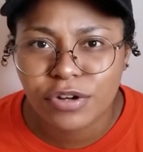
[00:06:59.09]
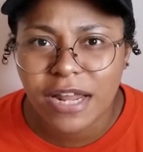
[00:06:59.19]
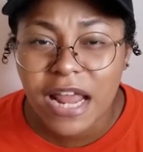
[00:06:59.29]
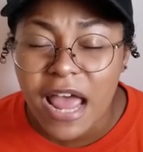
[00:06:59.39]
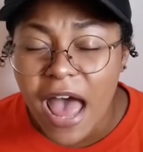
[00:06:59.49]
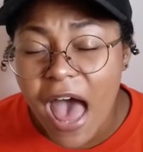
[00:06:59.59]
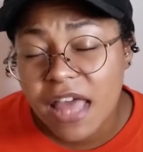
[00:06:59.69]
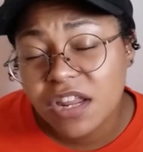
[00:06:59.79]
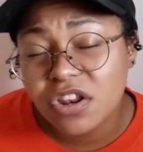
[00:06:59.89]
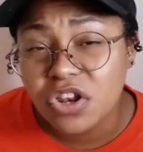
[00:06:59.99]
Not,
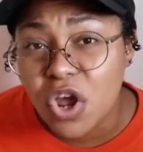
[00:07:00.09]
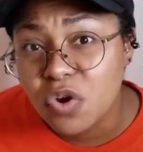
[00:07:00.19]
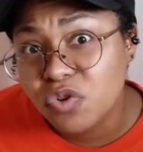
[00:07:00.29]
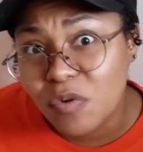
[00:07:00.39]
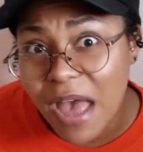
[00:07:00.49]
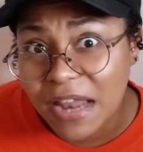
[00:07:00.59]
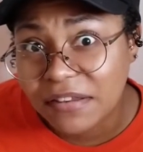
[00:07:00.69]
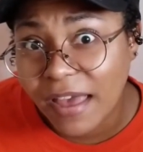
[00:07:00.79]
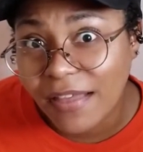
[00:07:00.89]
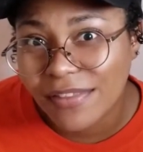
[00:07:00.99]
I didn't know you had
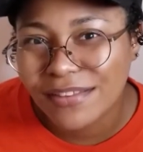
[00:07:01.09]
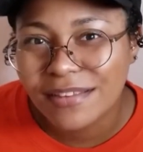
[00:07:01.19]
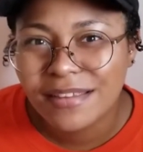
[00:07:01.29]
talent.